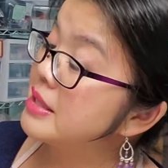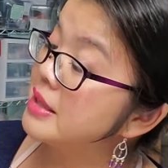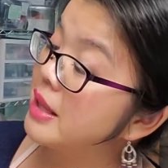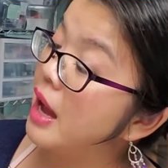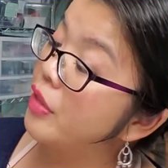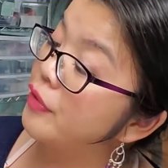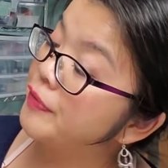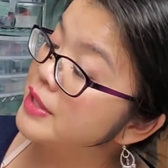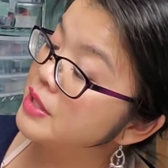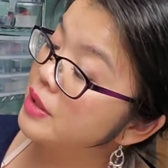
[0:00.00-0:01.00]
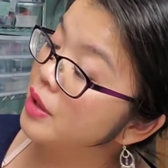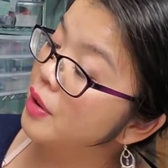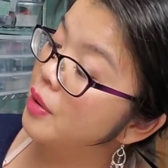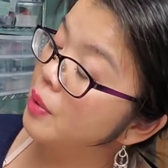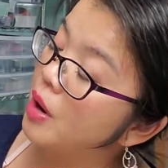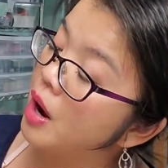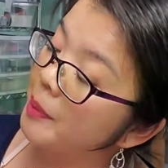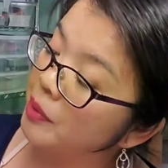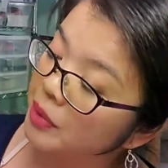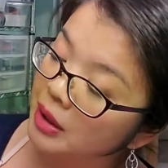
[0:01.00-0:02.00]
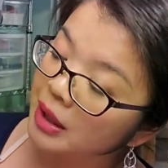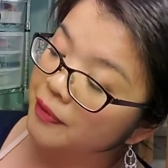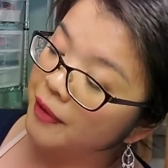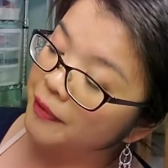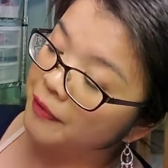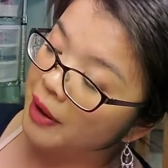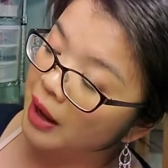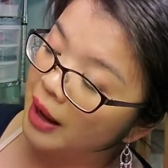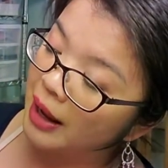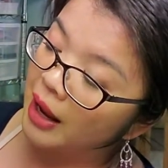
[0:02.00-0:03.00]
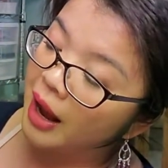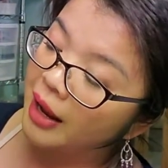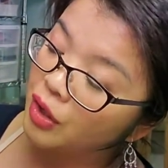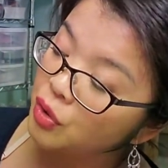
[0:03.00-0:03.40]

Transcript: is the other Physio Calming Relief AI